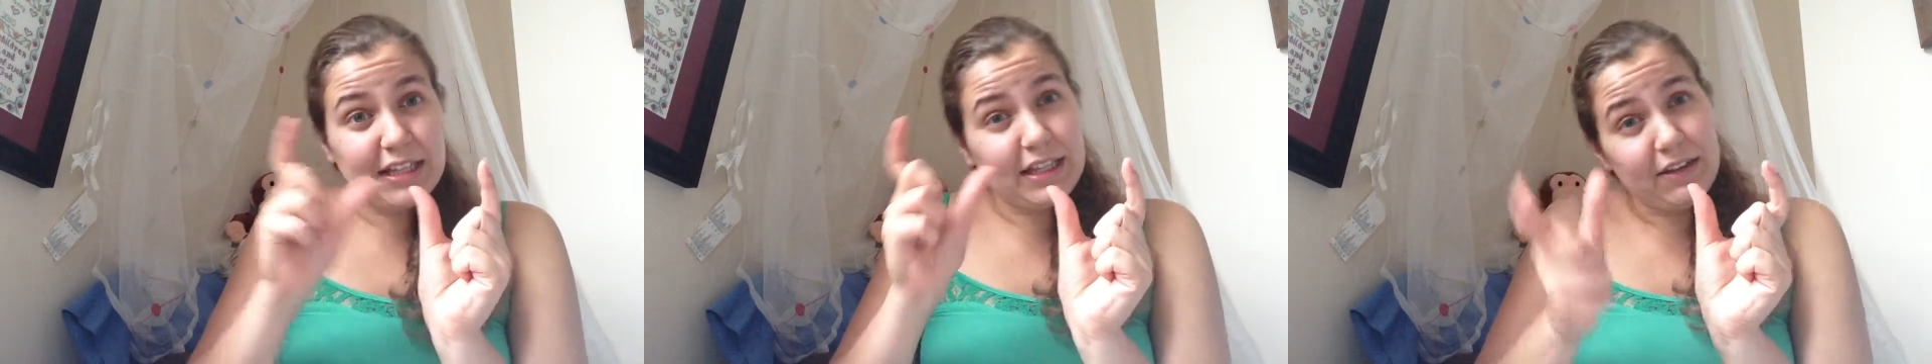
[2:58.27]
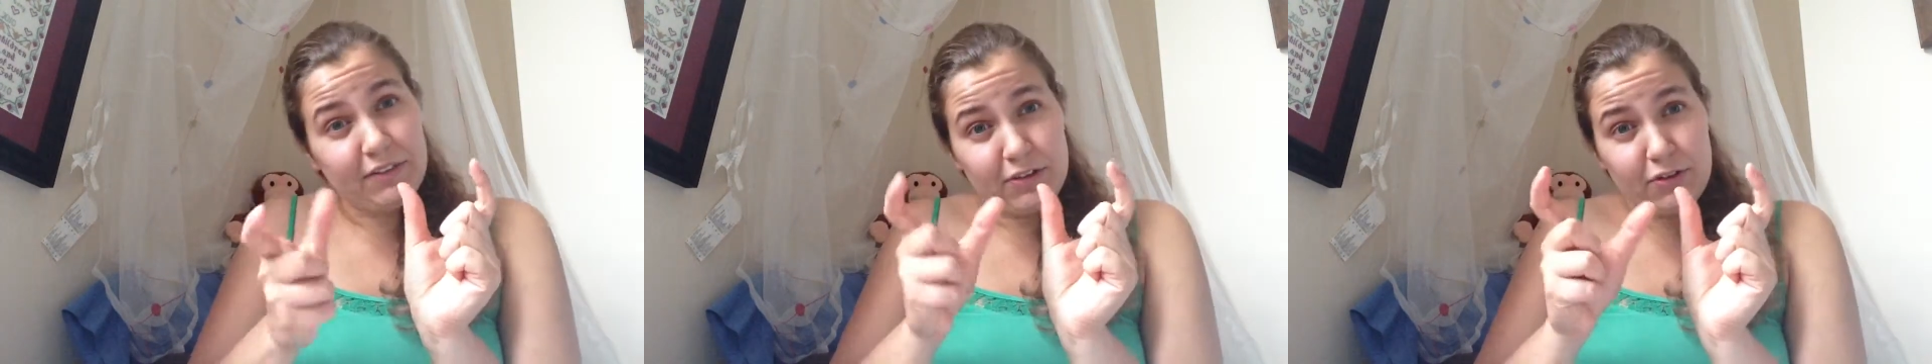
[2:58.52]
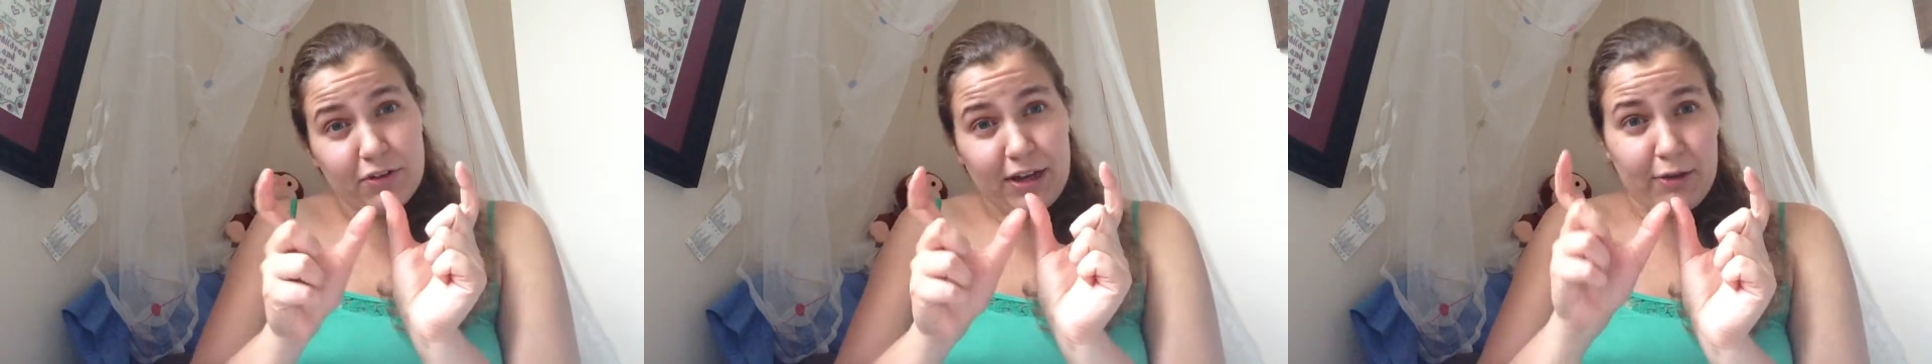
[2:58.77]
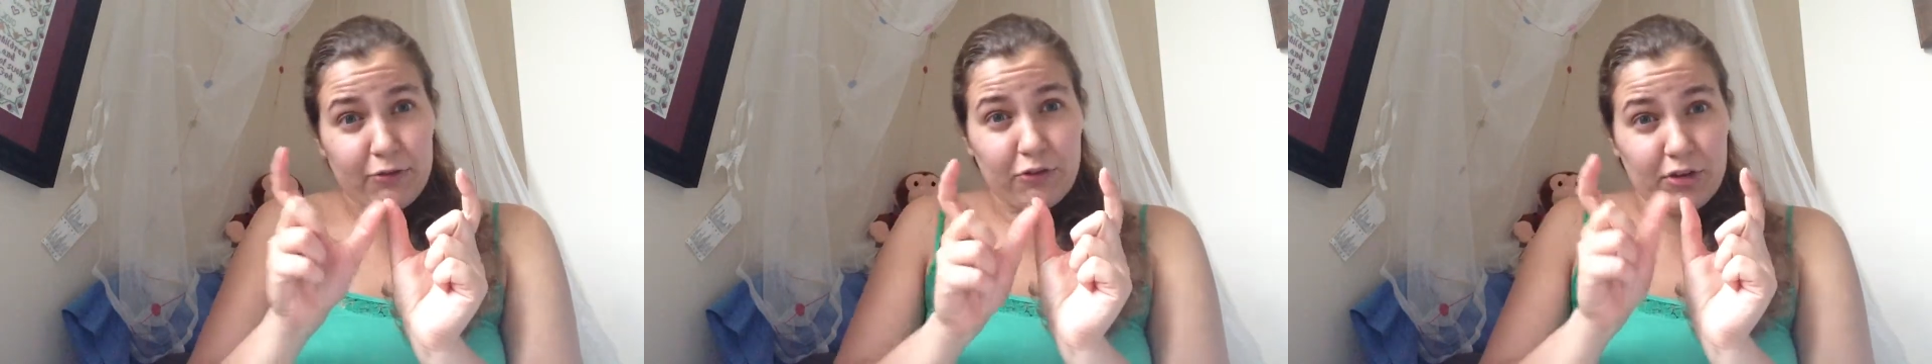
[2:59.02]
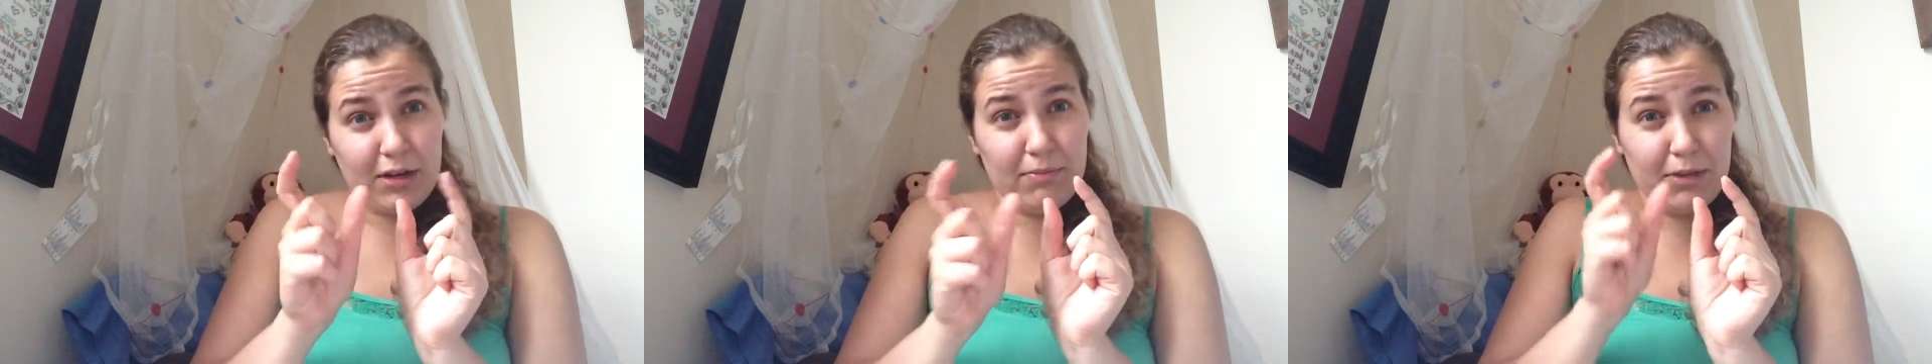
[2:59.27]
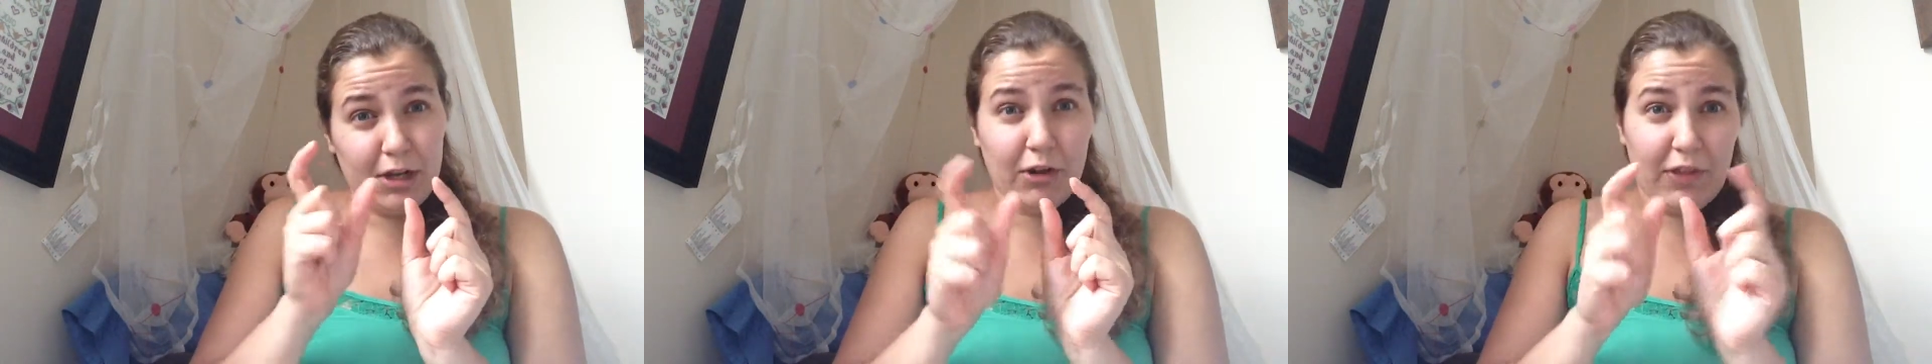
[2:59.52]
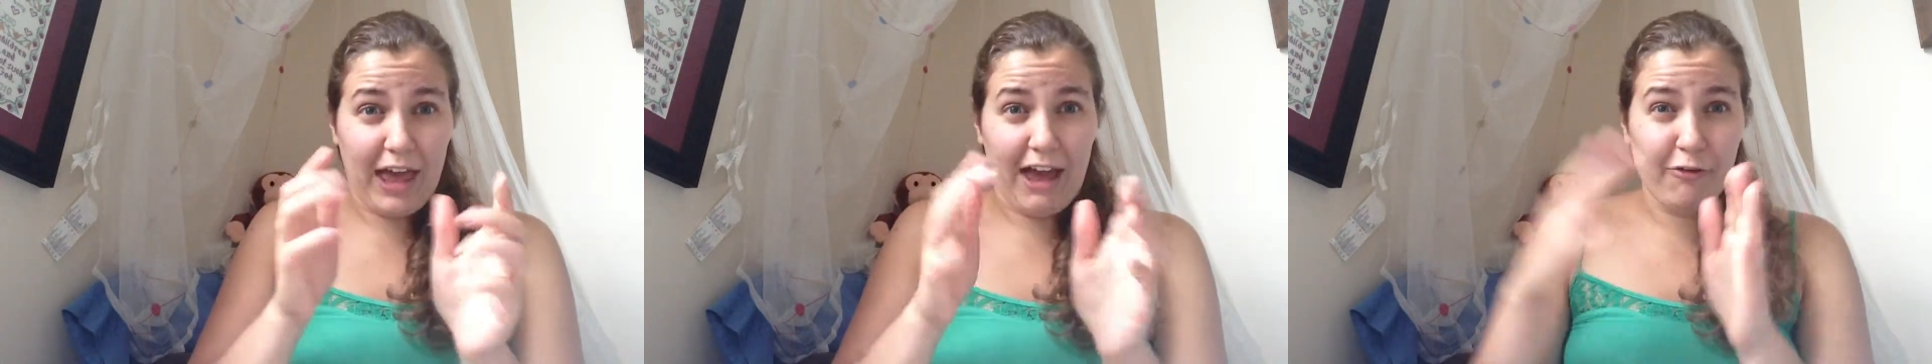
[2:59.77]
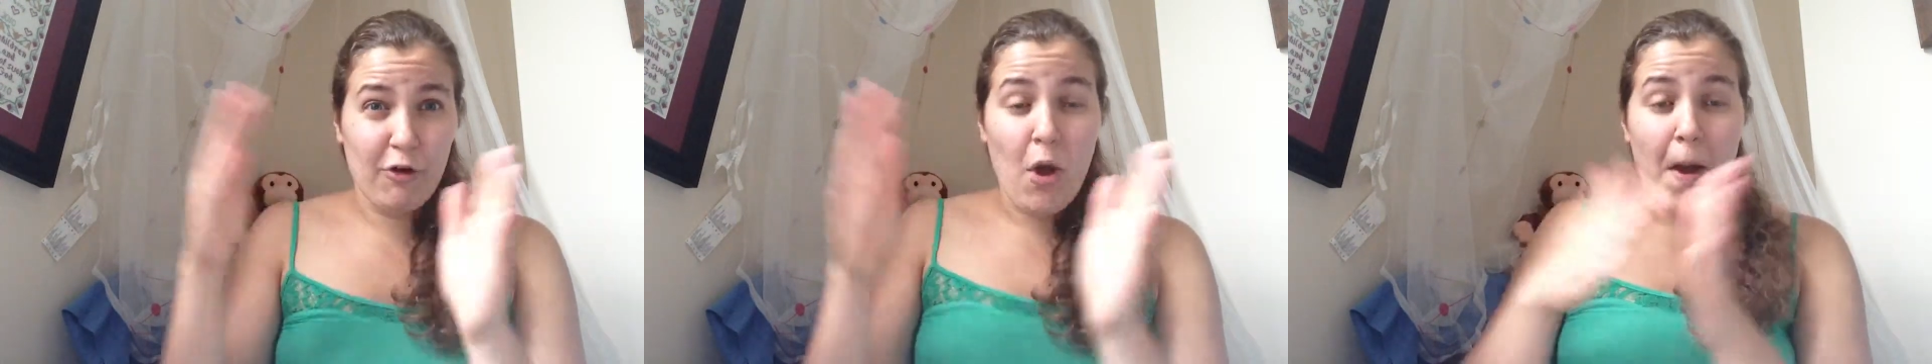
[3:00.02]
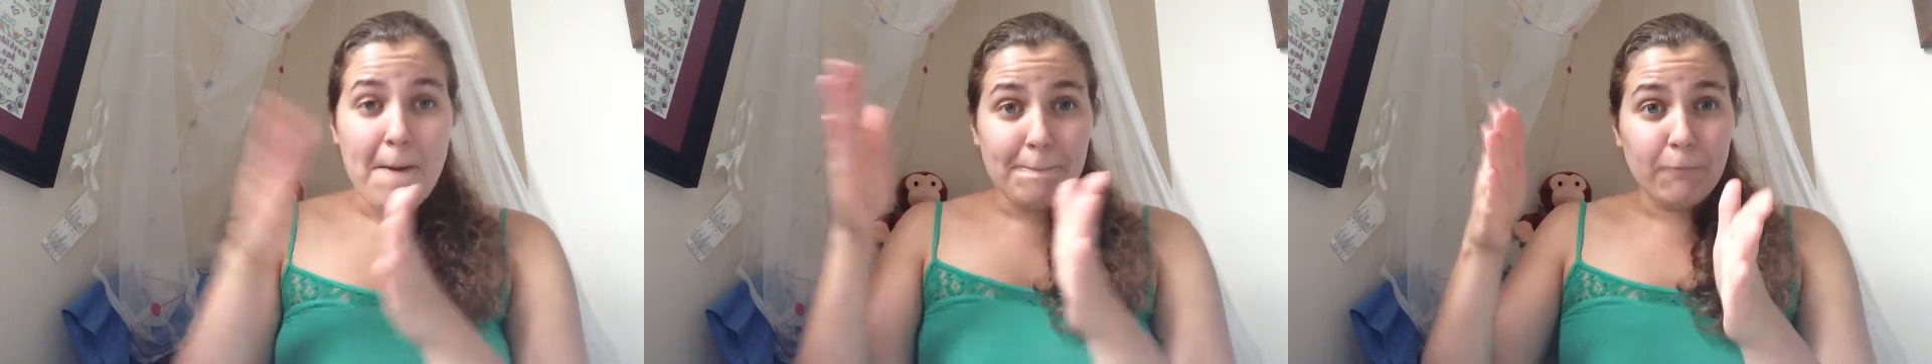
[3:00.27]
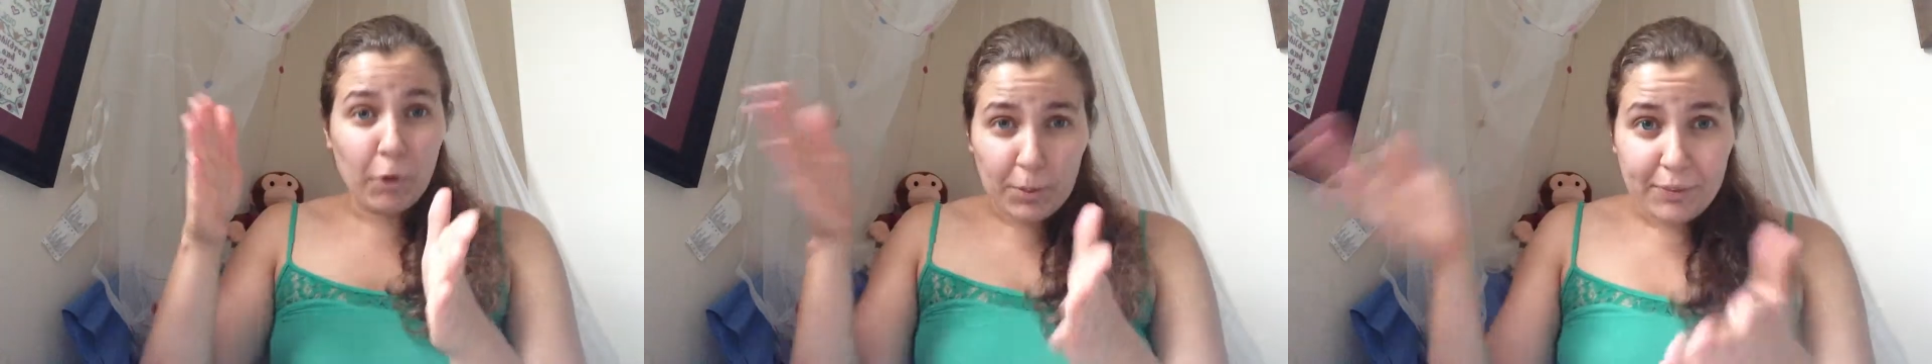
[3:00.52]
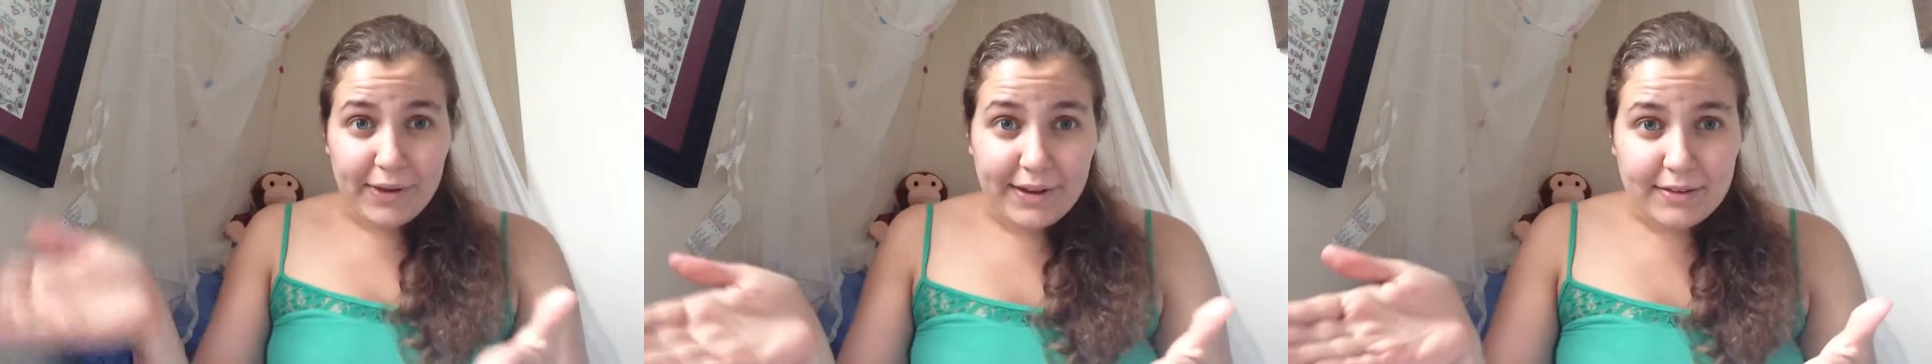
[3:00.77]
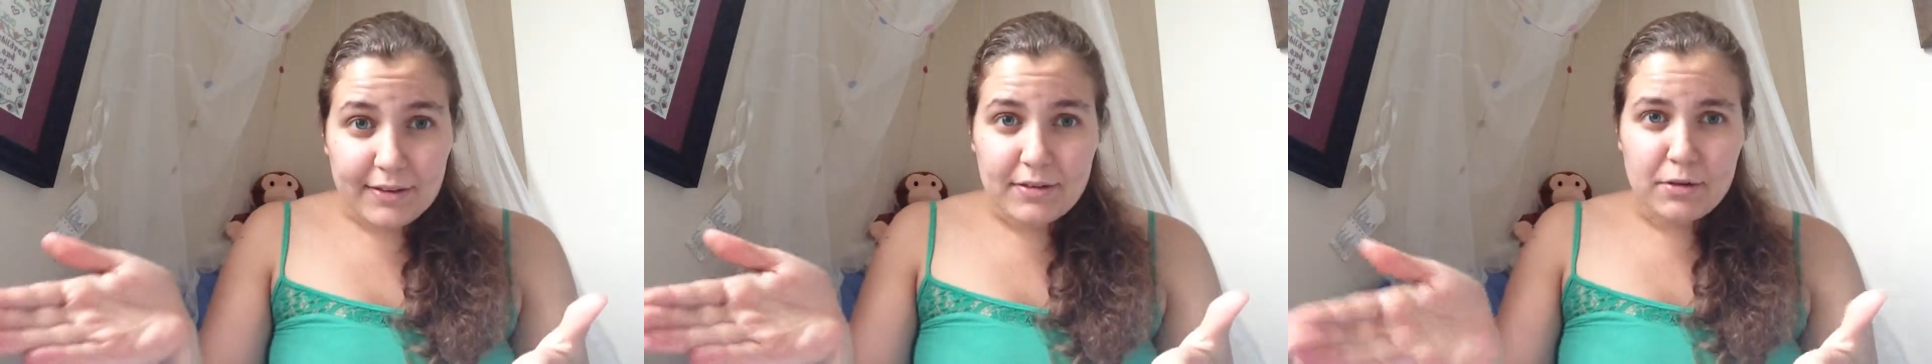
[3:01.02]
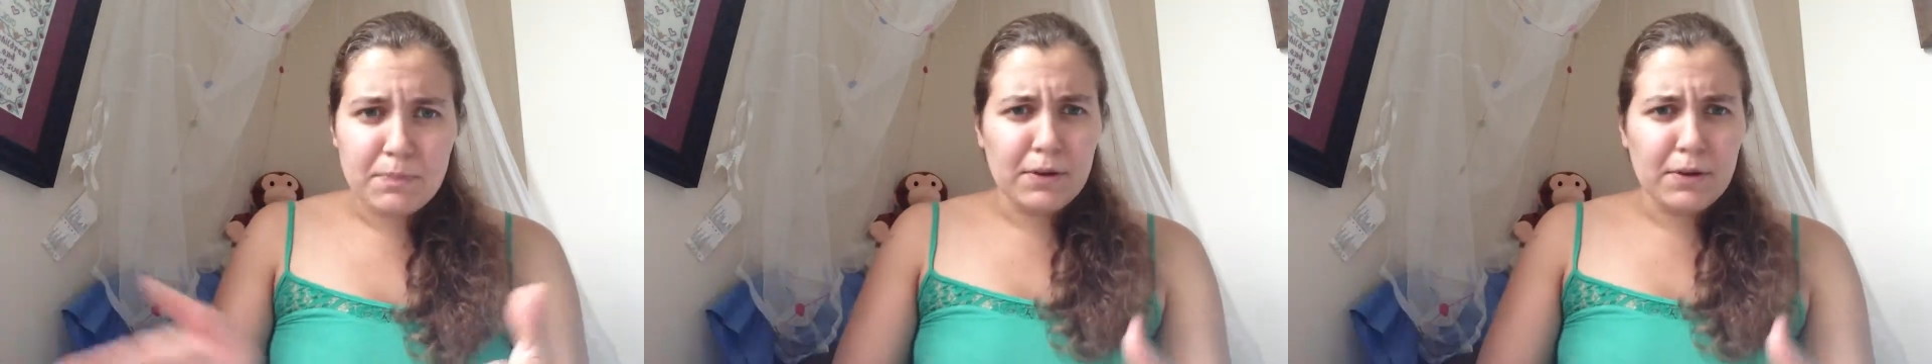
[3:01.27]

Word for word: Even if they're downstream, you know, they have more places to